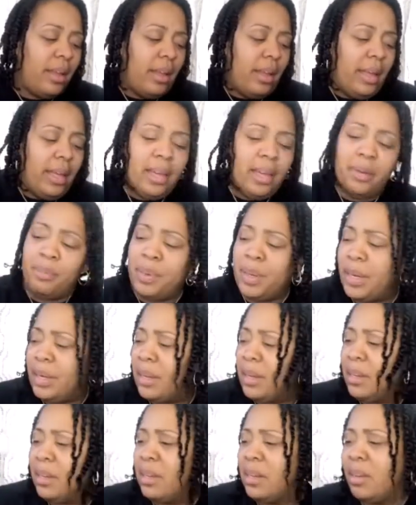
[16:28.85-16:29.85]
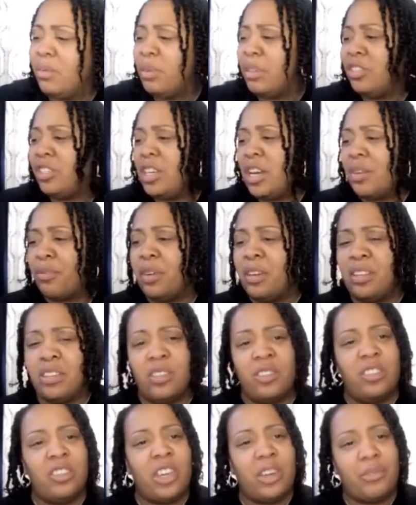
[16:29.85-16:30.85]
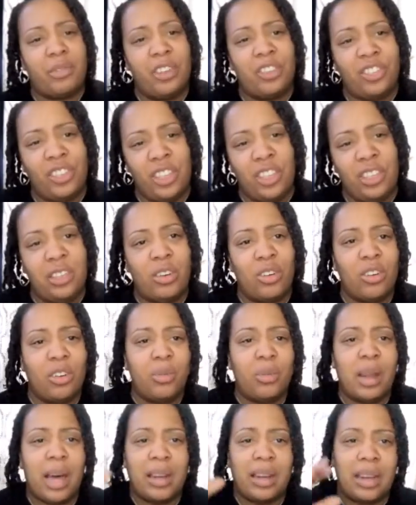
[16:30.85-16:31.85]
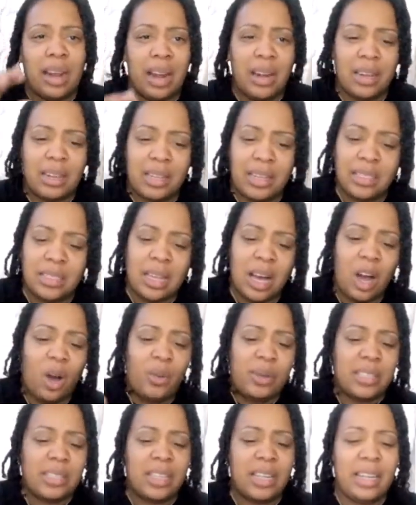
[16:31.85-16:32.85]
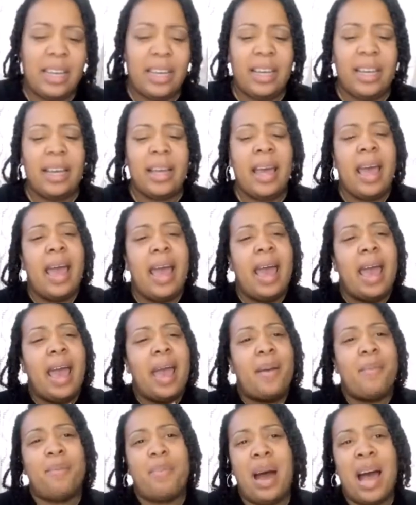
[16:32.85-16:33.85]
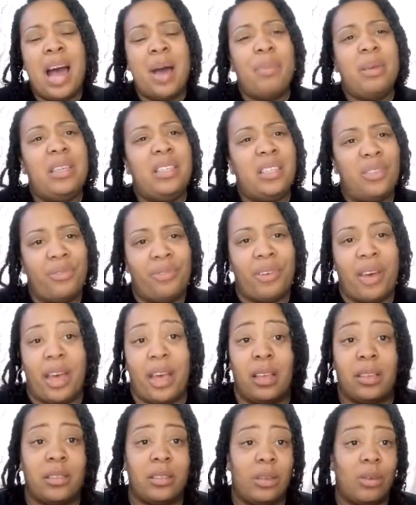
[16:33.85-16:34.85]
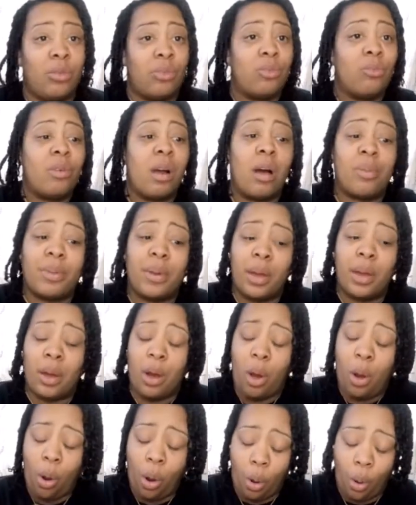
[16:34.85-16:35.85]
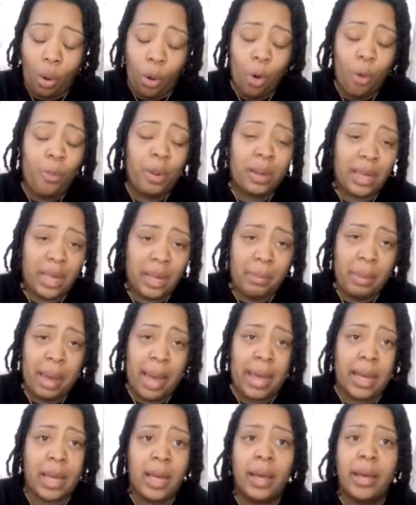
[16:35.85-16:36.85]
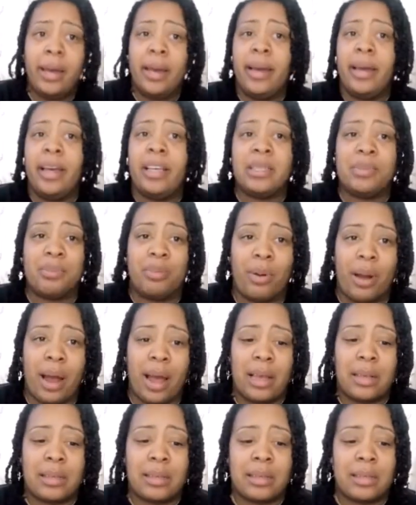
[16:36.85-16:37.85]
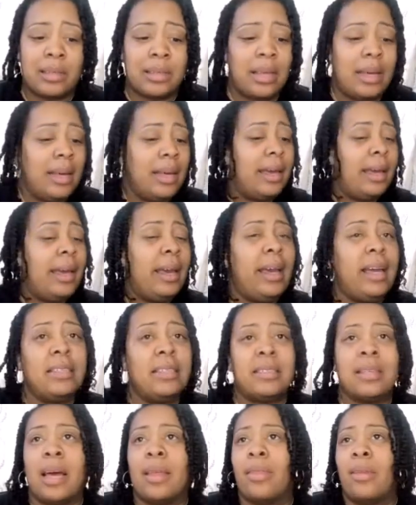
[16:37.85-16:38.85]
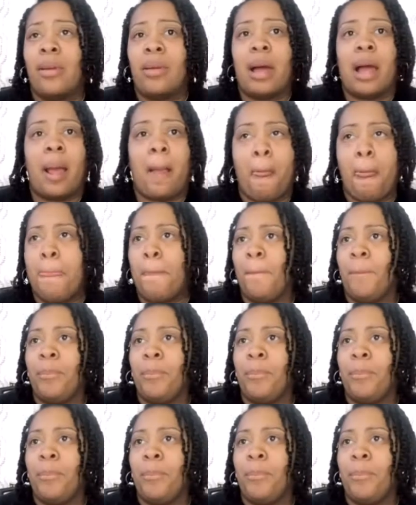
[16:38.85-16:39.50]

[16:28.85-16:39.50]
him being in love with Jeffrey to Jeffrey cheating on him. Not a lot of this, always an end. And Bobby's face throughout that whole playback is priceless. He sat there like,